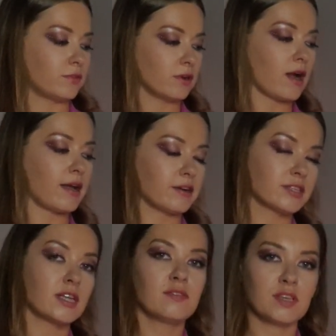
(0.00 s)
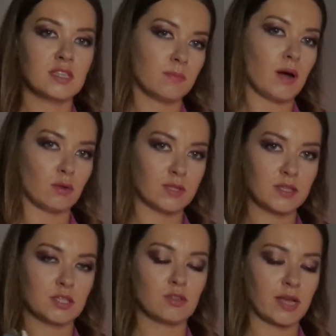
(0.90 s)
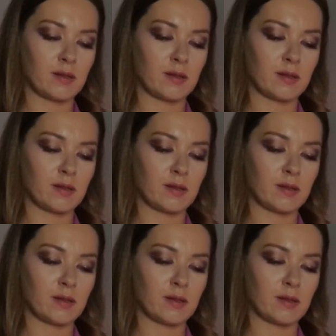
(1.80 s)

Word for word: of your higher self is about.